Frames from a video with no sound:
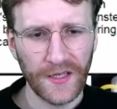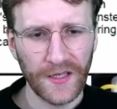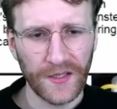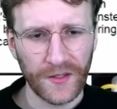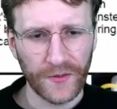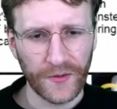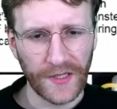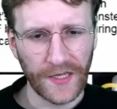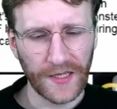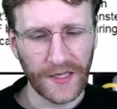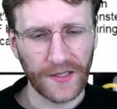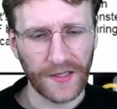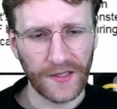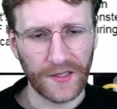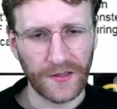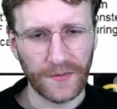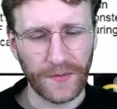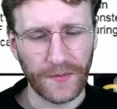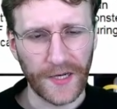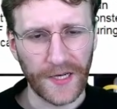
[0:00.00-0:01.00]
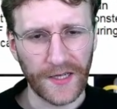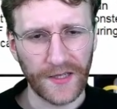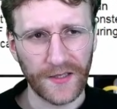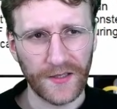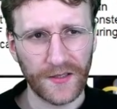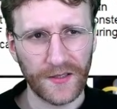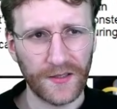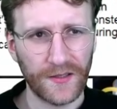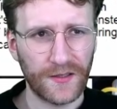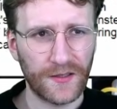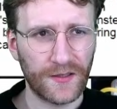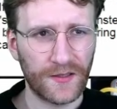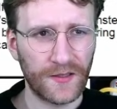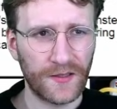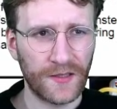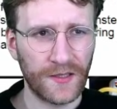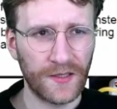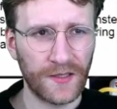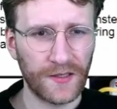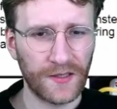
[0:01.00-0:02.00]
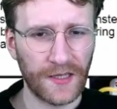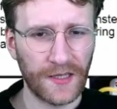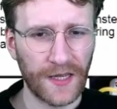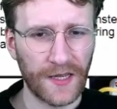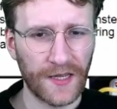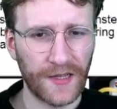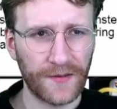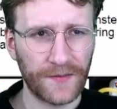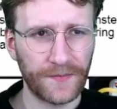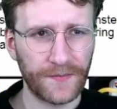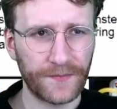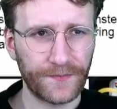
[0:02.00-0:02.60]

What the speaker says: So we're getting Demise, hit again.